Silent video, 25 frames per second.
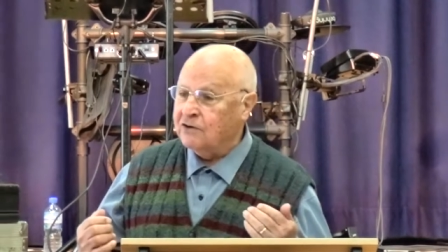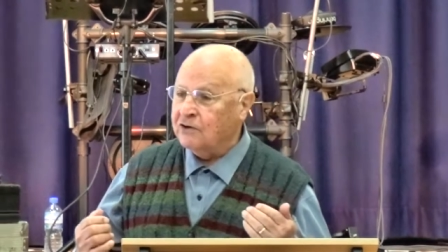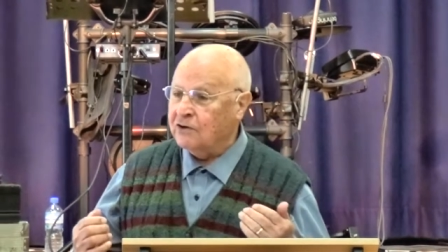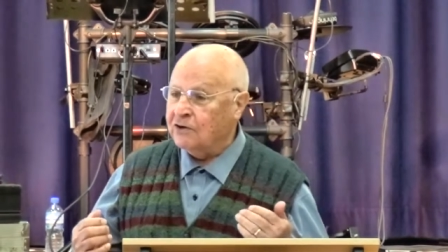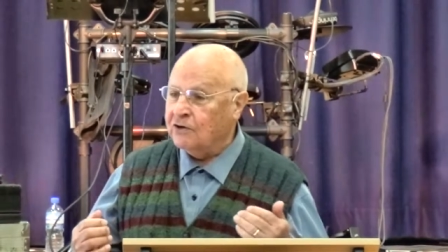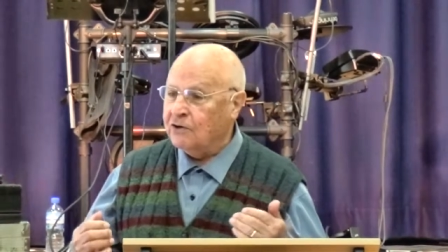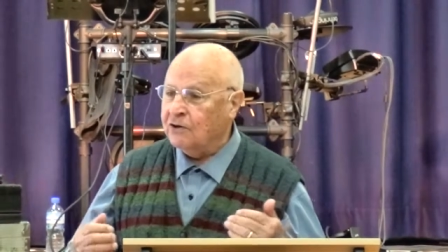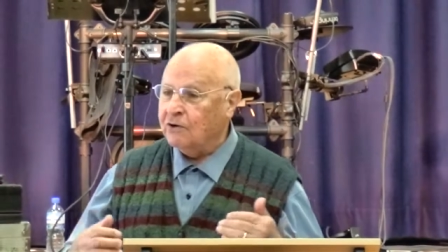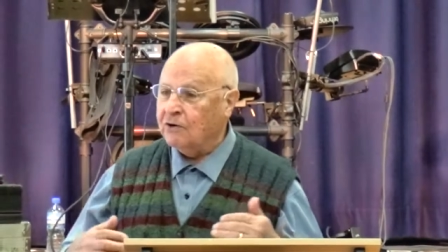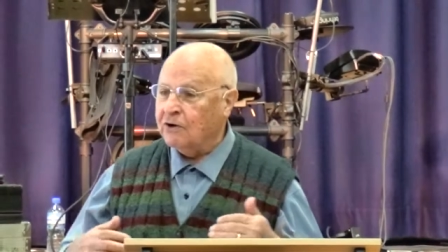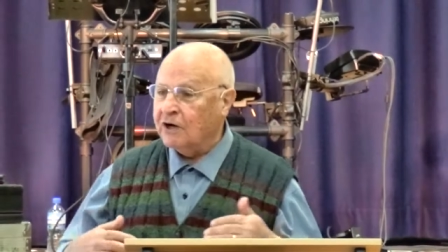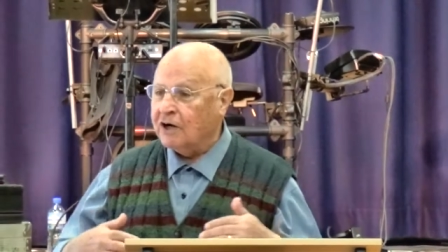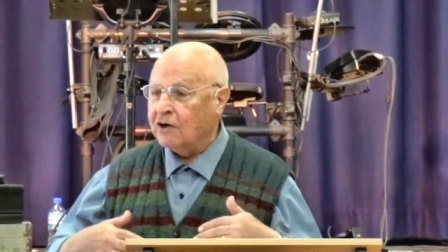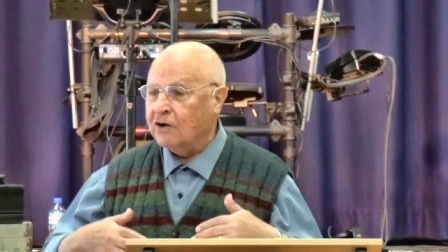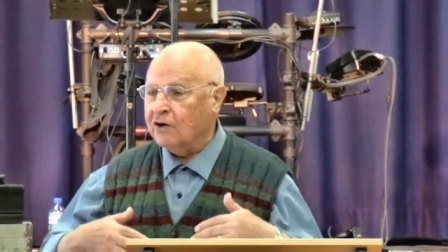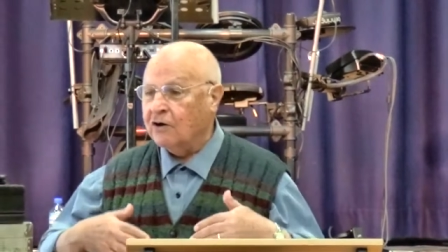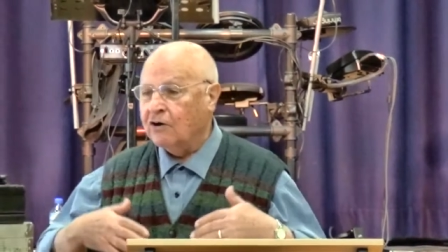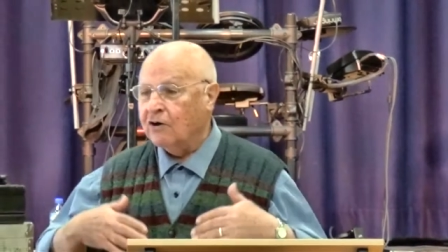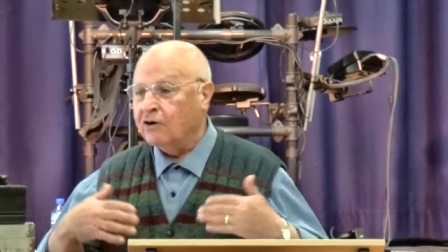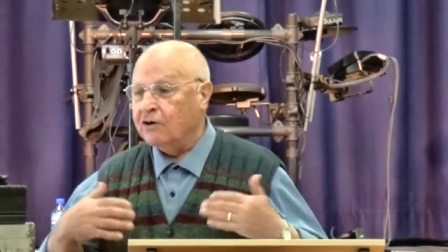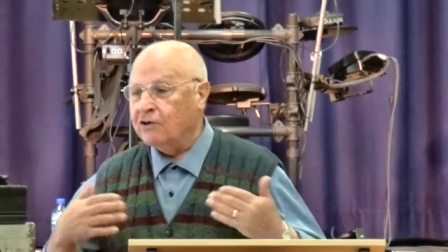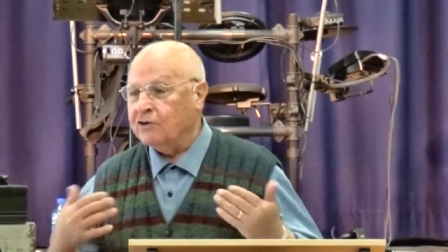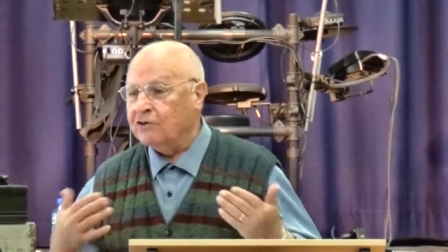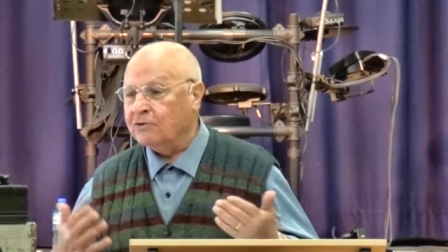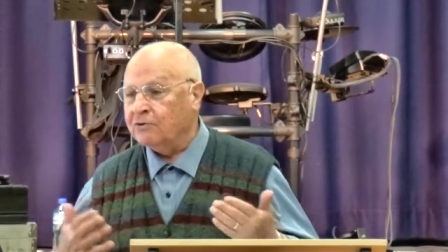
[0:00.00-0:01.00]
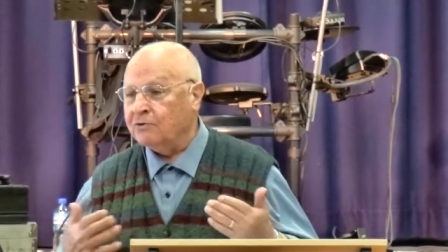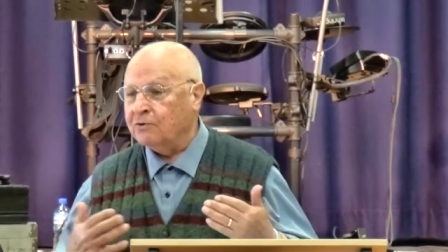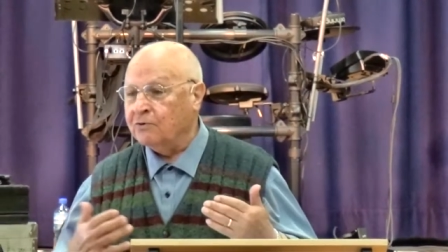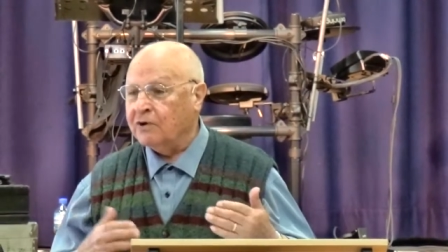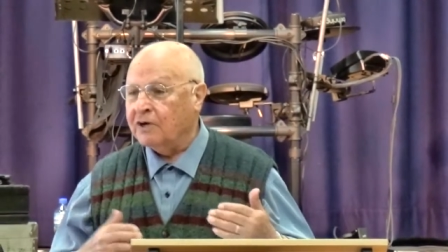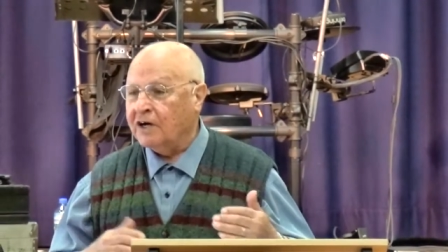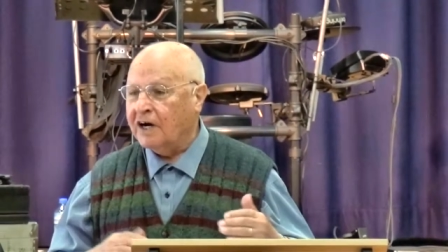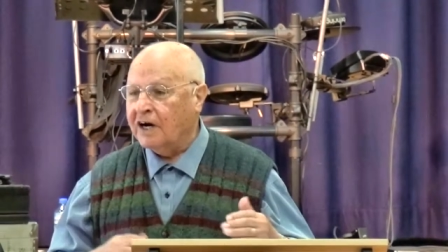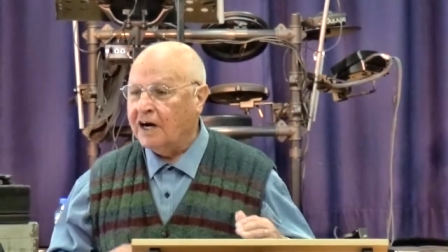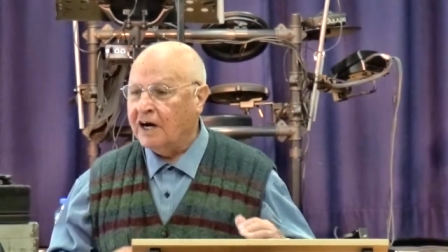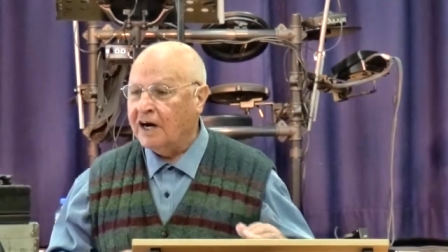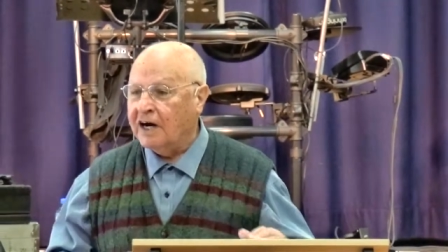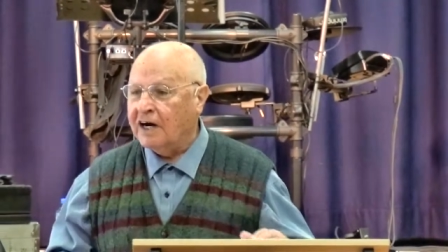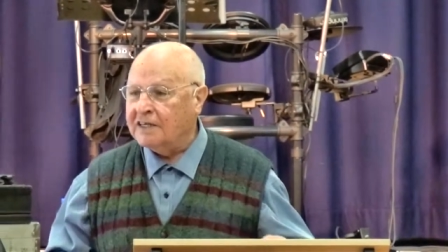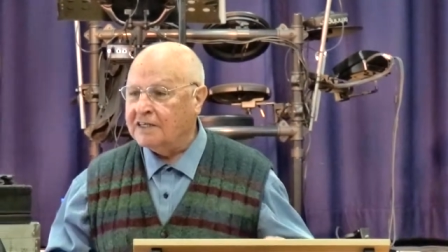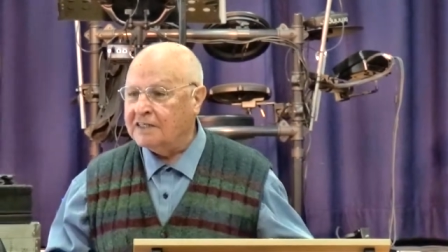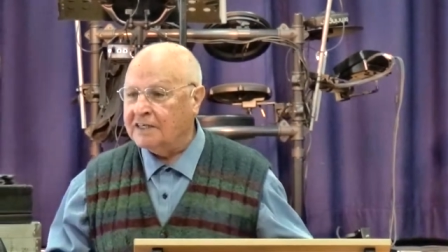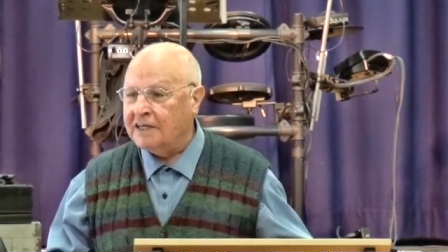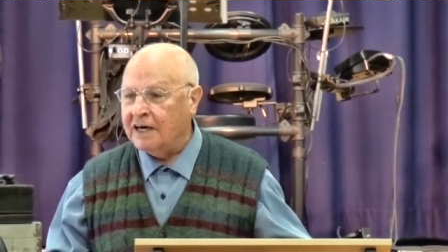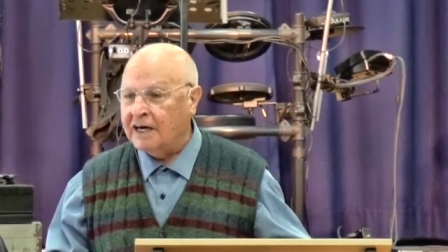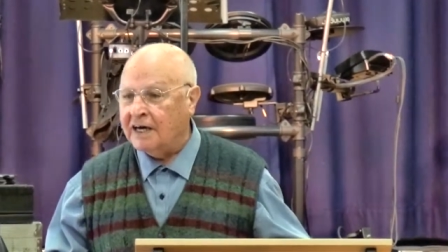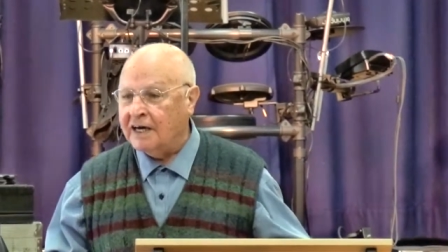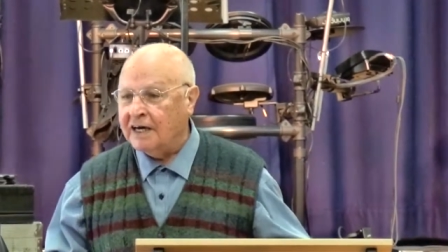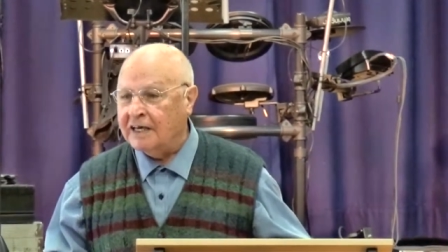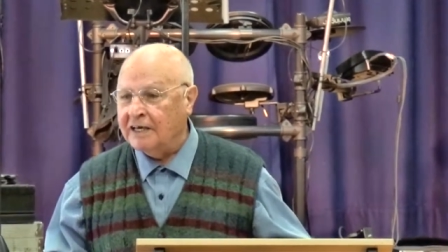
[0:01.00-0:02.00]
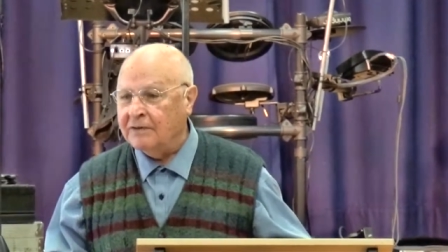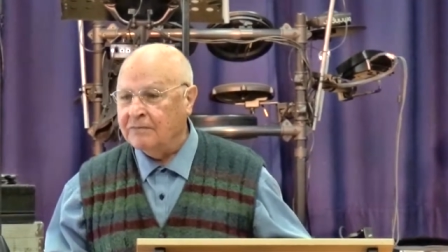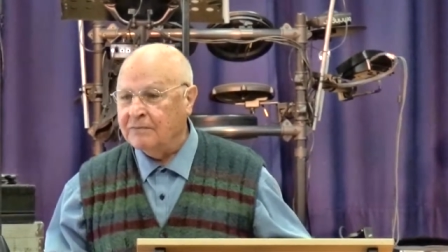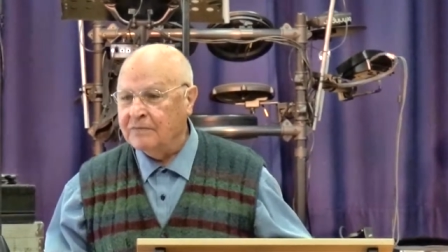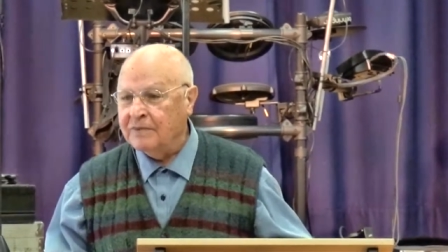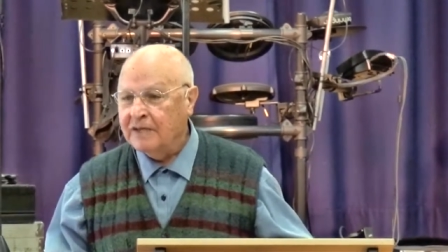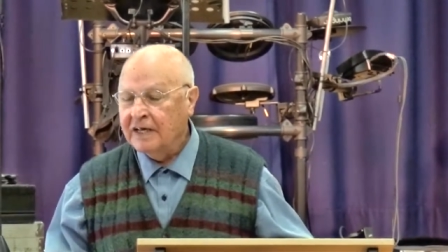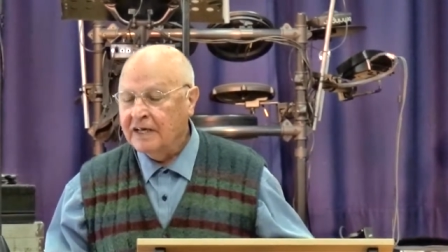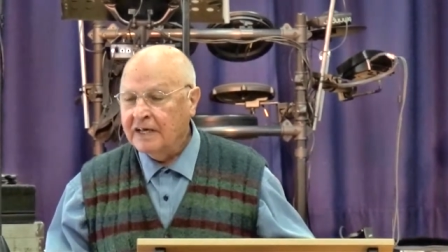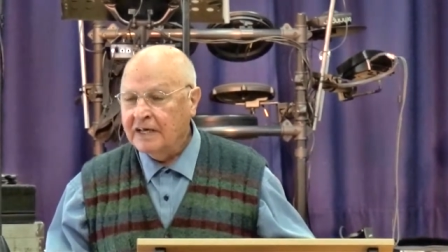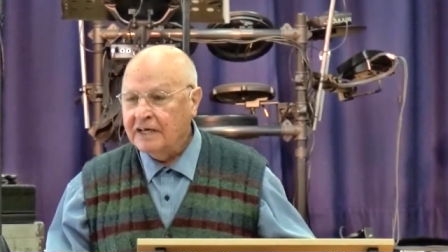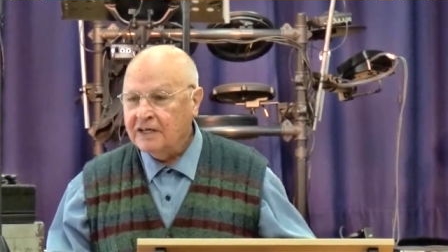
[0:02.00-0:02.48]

or you are going through a hard time,